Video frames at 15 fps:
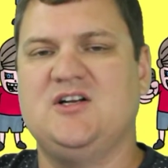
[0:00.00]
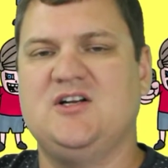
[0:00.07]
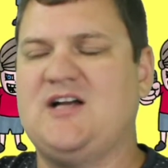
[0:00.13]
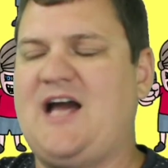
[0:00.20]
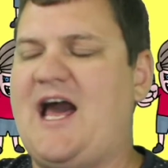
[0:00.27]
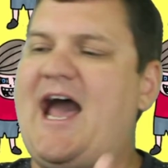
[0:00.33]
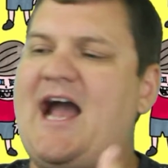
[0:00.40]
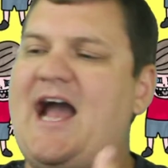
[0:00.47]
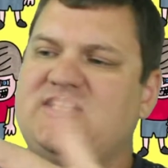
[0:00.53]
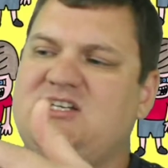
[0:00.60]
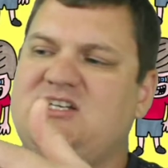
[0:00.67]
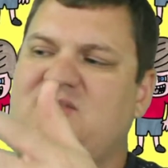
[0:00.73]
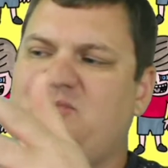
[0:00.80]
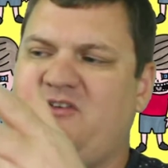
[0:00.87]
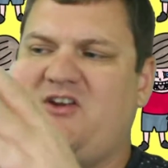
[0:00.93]

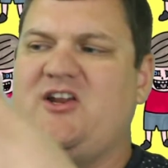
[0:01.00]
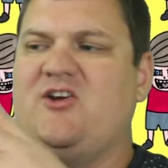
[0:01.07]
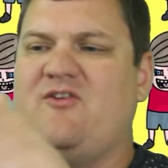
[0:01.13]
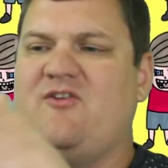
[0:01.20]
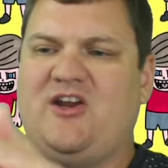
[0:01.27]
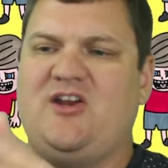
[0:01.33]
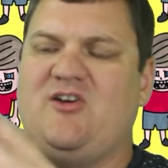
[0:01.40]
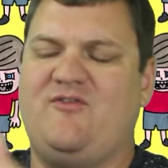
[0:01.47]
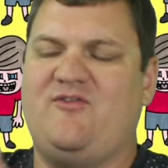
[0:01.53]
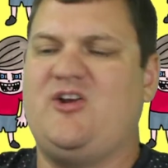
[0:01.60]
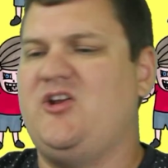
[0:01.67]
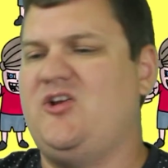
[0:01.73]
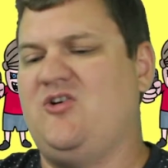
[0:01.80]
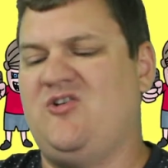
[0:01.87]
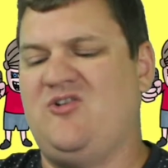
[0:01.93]
acted,
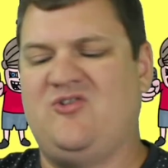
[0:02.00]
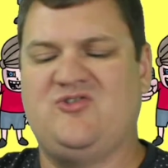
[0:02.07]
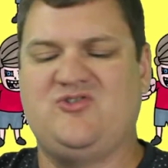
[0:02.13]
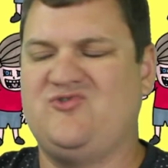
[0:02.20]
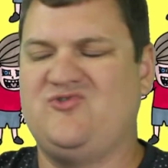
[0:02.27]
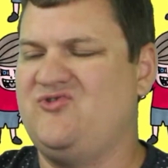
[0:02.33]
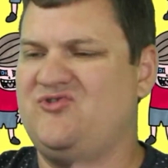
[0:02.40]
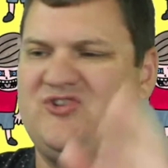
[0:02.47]
video, drew,